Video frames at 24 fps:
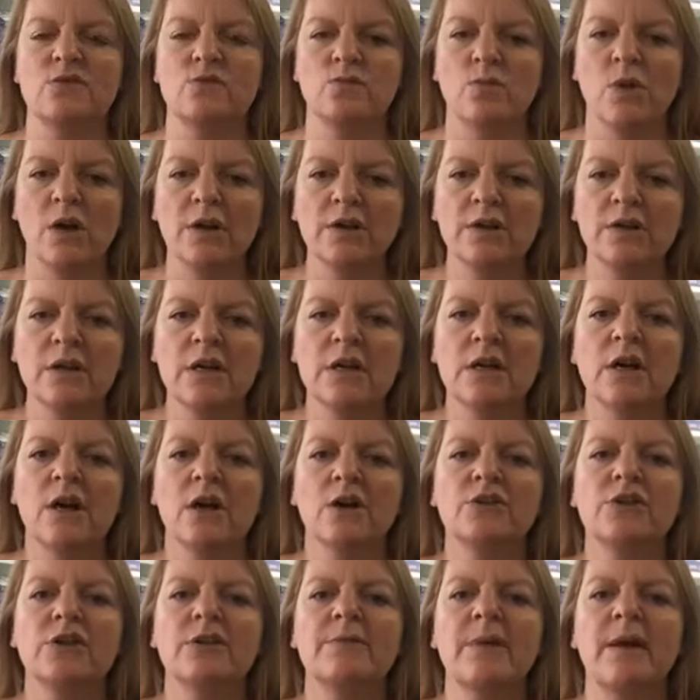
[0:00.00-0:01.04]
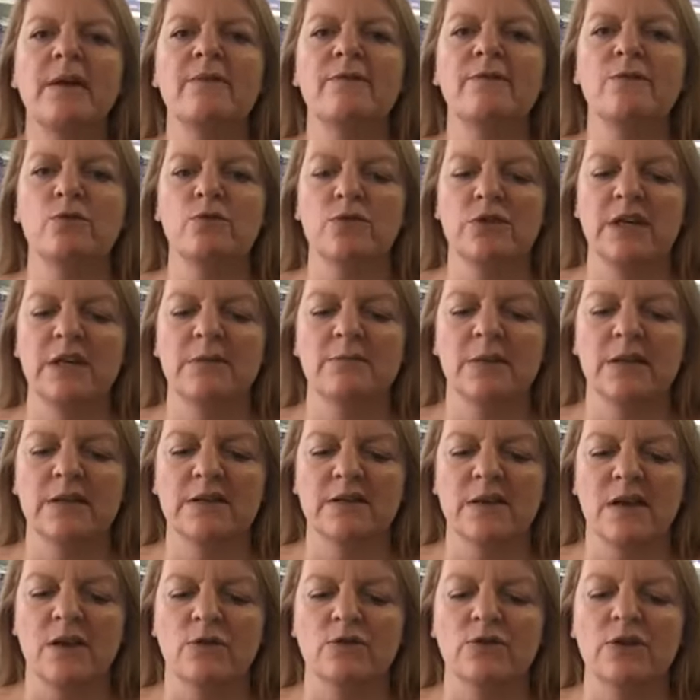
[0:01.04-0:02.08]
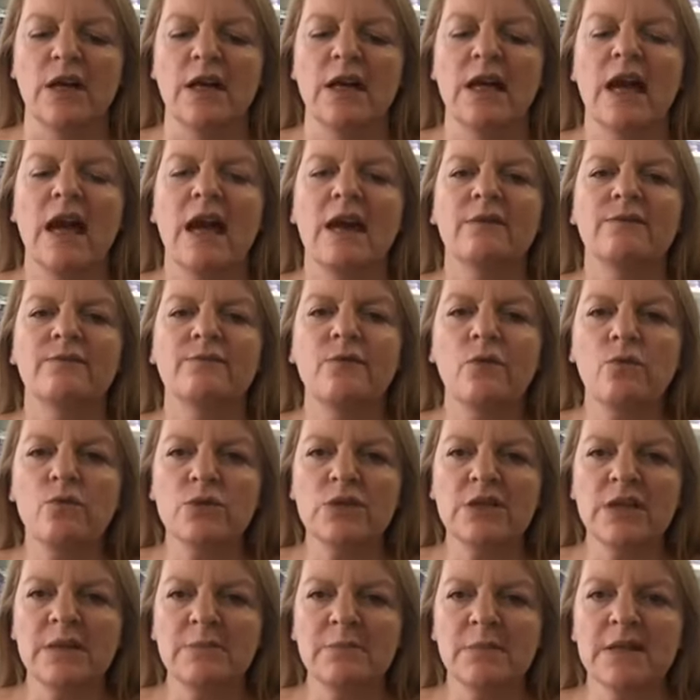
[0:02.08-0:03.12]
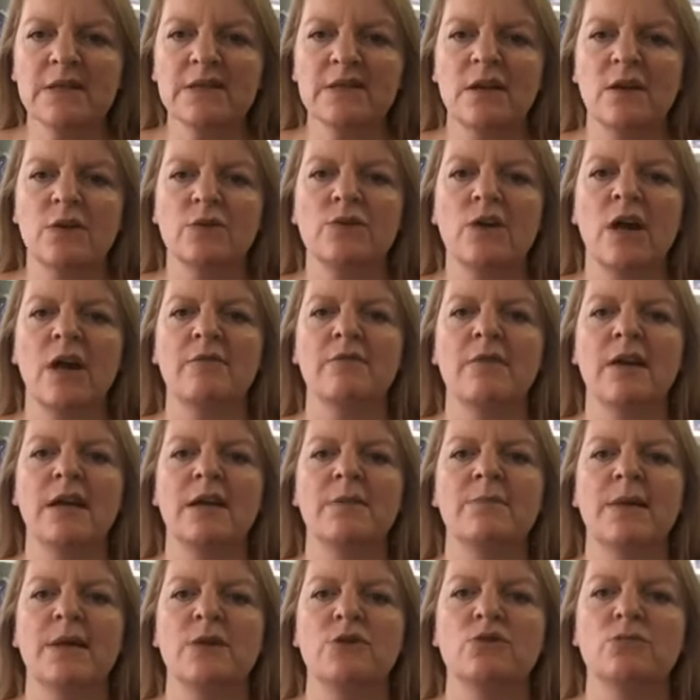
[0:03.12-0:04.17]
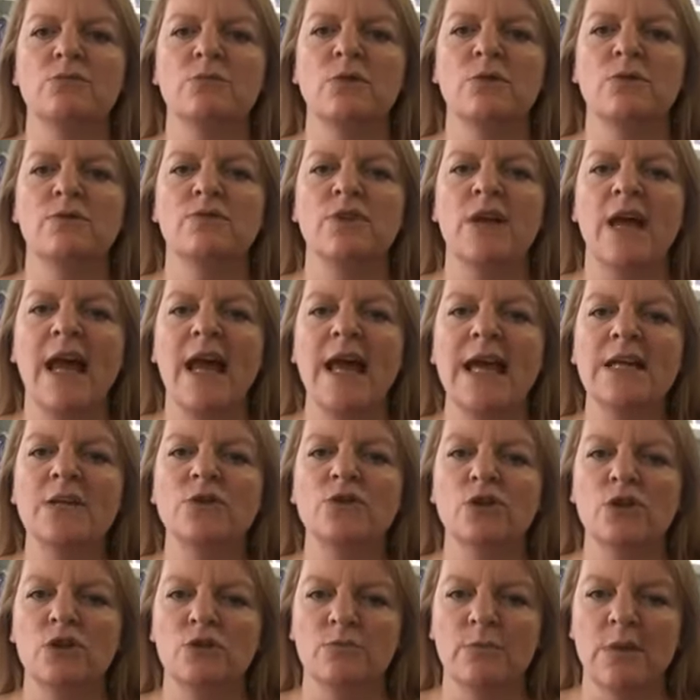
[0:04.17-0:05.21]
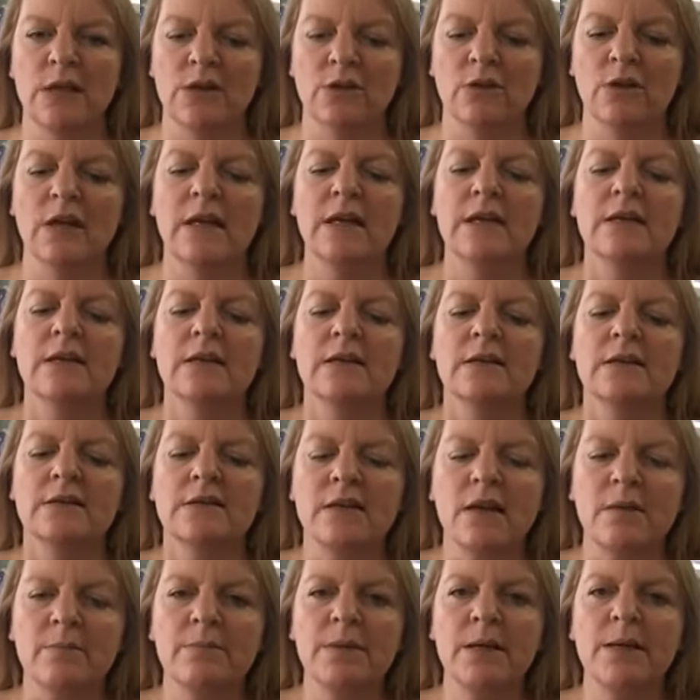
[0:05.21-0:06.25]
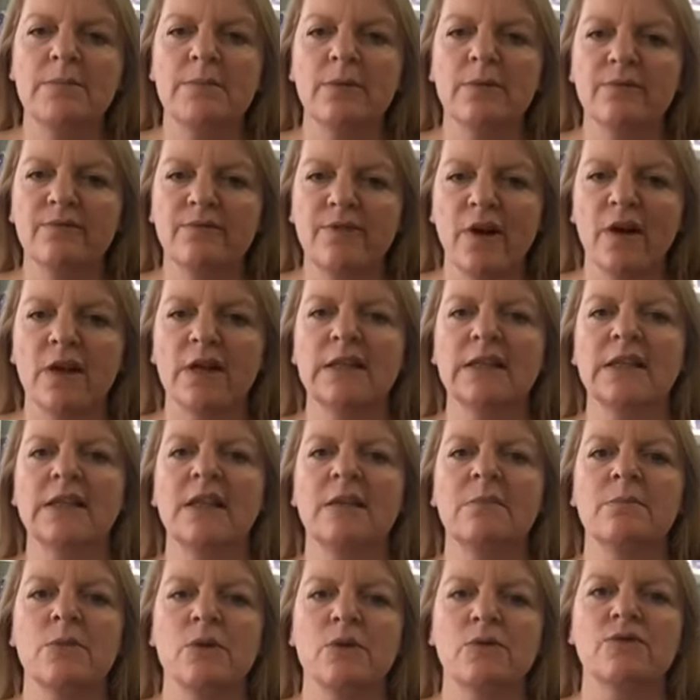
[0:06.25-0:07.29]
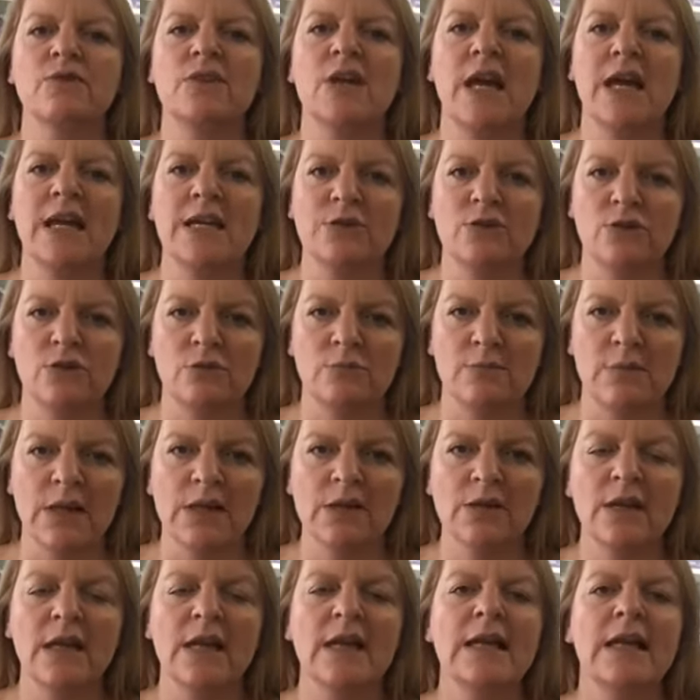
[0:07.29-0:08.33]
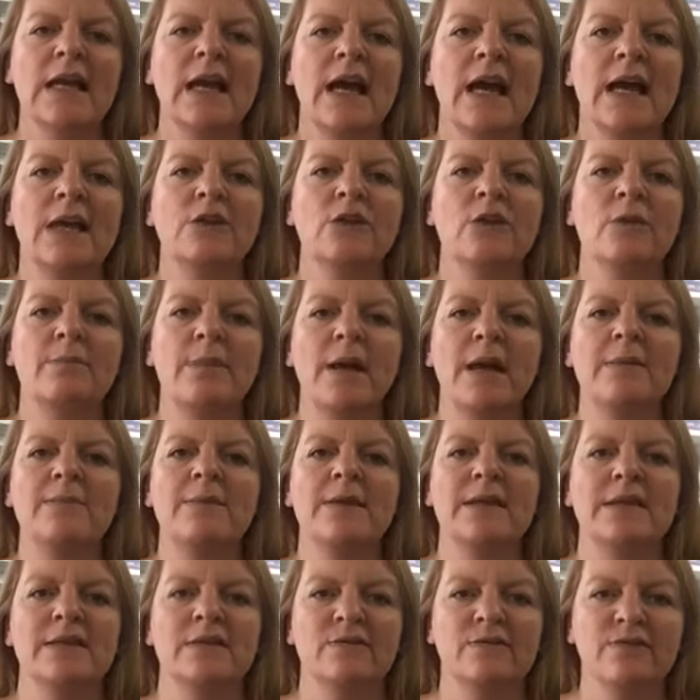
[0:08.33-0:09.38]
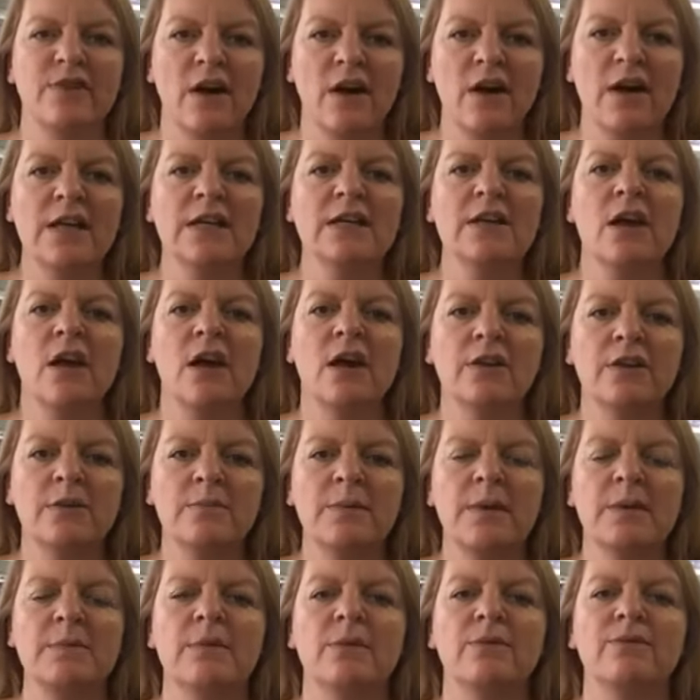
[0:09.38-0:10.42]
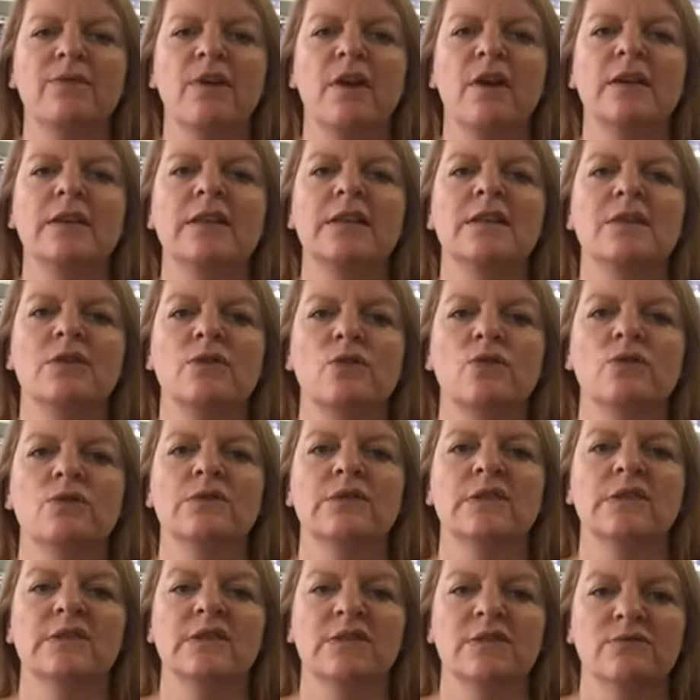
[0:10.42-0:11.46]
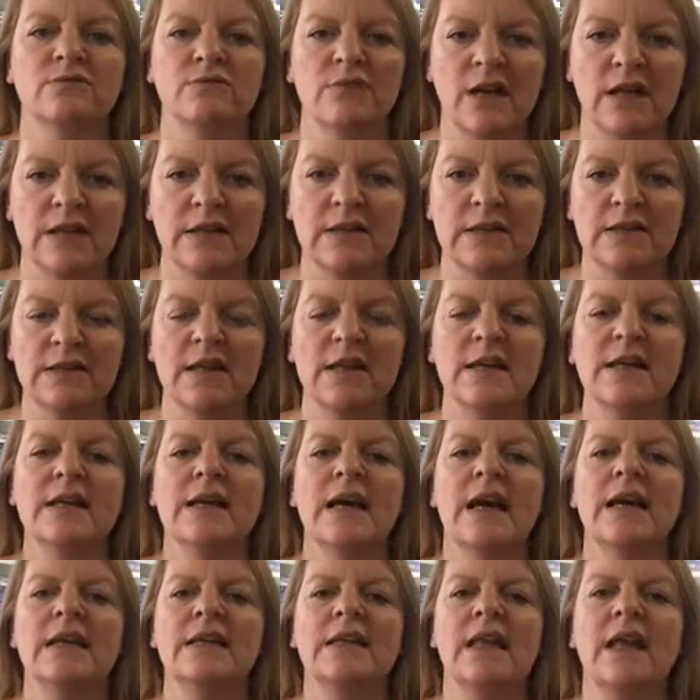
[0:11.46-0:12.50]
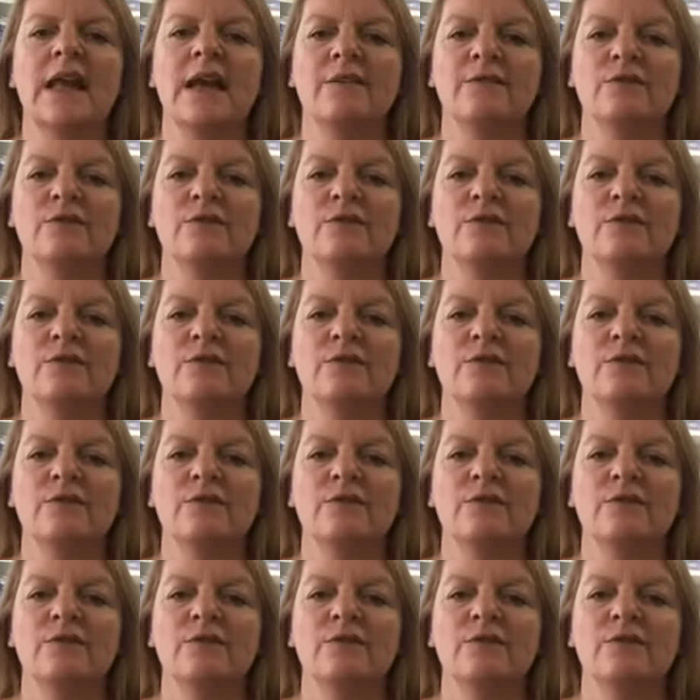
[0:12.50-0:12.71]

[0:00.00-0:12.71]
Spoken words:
1 until about 14 months old. At 14 months old, I recommend you move to A2 milk. Some people find that they move to A2 milk and their baby is fine. Other people find that it causes the runs and they have